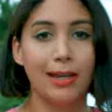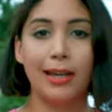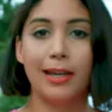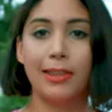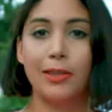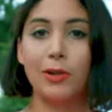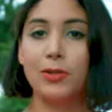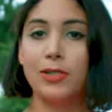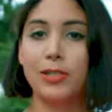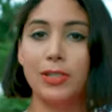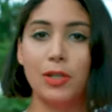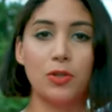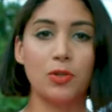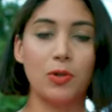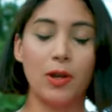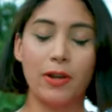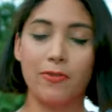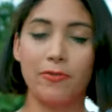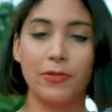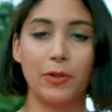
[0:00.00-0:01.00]
and they're still
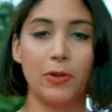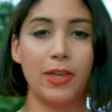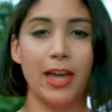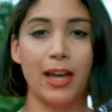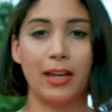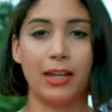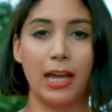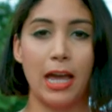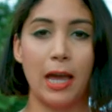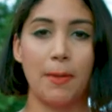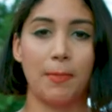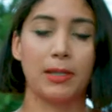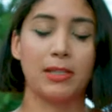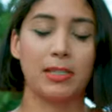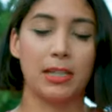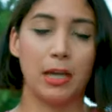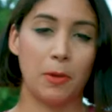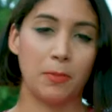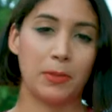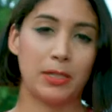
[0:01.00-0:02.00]
trying to fill that gap
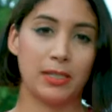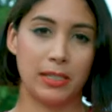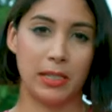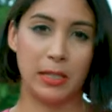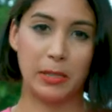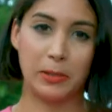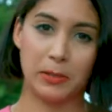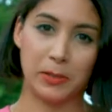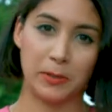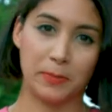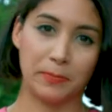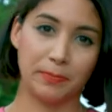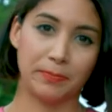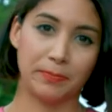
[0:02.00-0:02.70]
to help these kids.